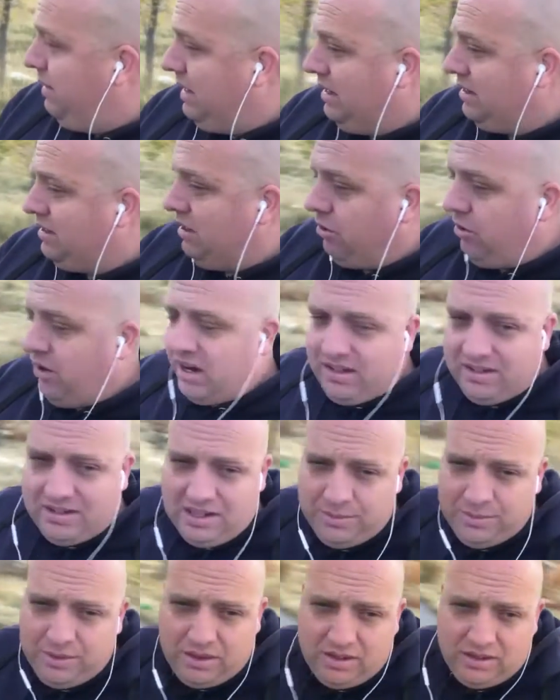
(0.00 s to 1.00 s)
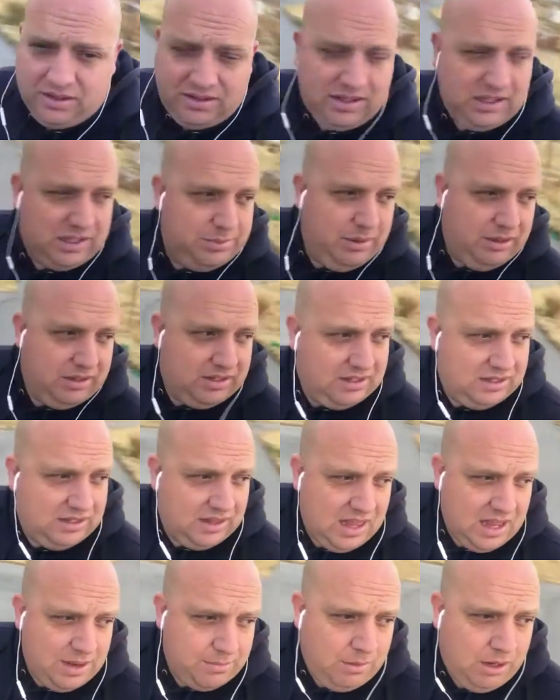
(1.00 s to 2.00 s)
the grand scheme of things, 6 months isn't
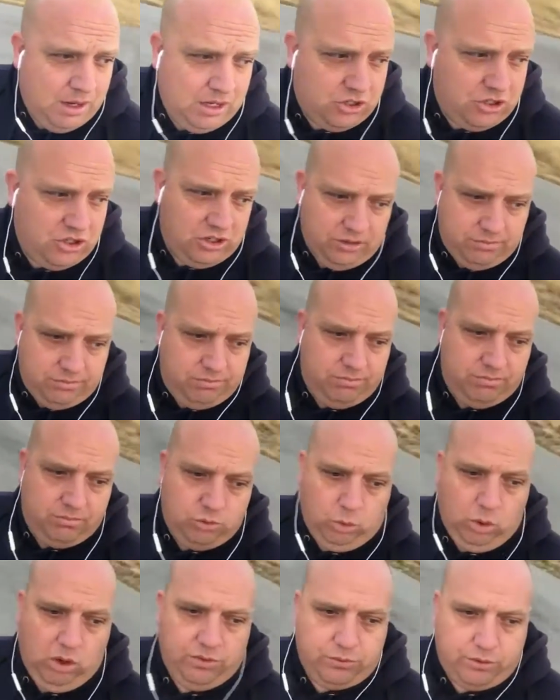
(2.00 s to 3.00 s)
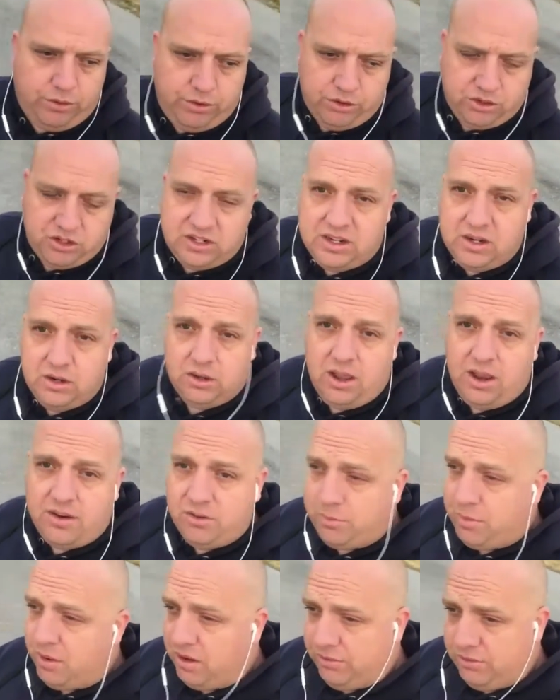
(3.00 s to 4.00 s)
that much in a 12 or 13-year
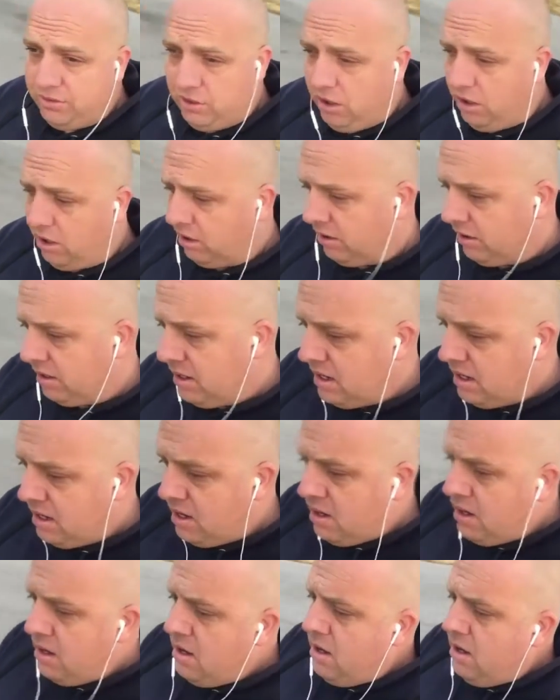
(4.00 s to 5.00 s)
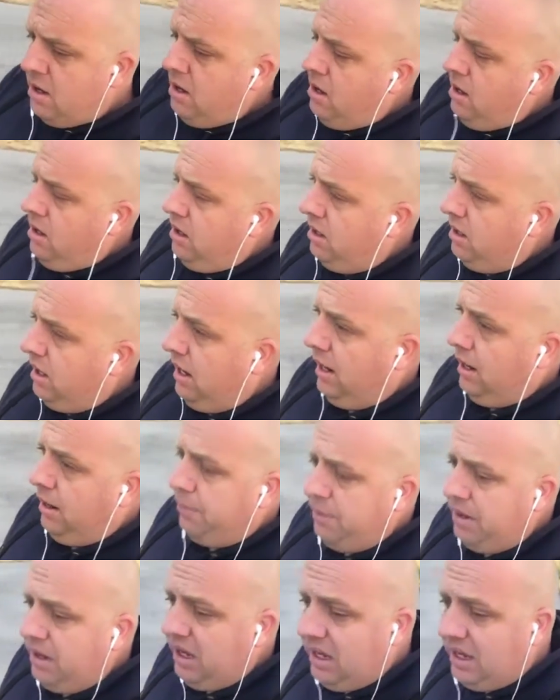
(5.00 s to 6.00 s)
lifespan of a dog. And
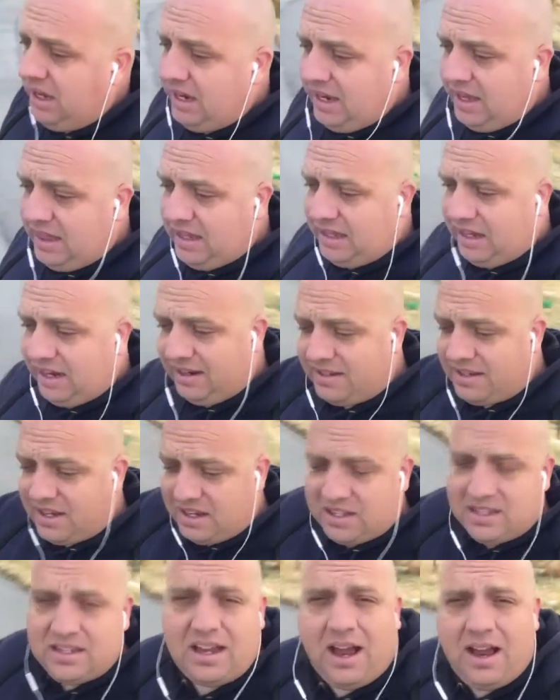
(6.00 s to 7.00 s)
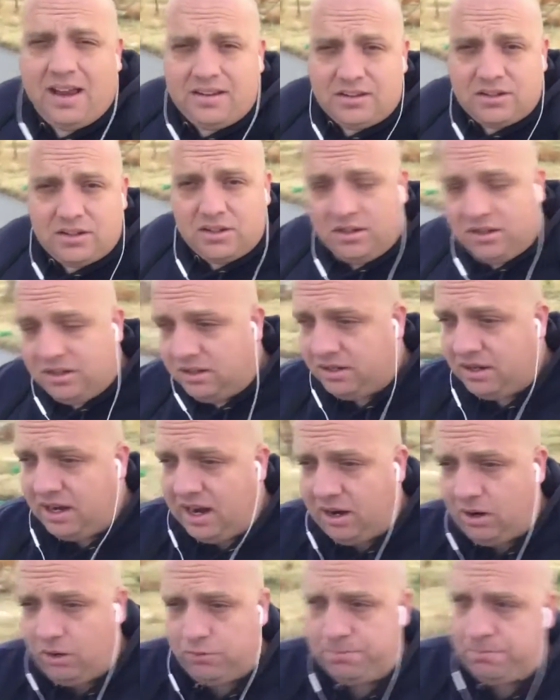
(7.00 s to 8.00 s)
then, like I say, size.
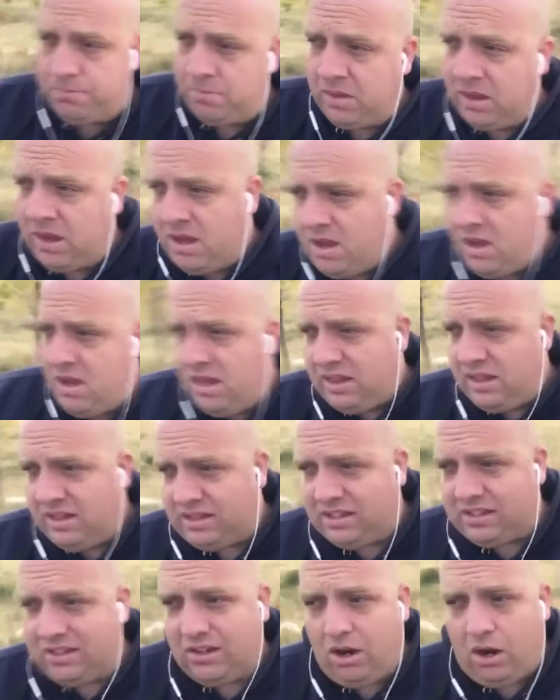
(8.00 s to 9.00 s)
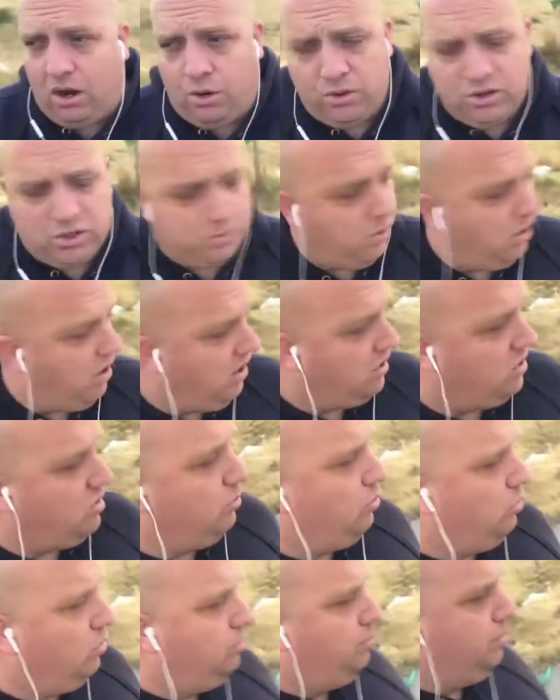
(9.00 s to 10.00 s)
Now, this isn't always
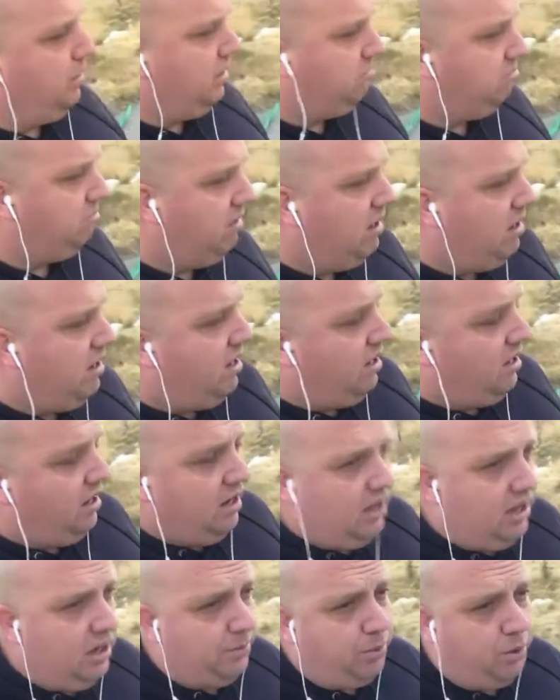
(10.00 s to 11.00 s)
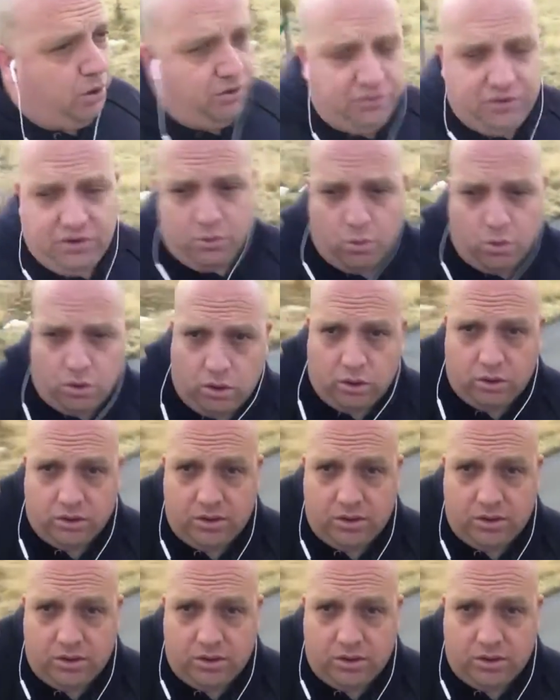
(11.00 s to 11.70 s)
possible, but in a perfect world,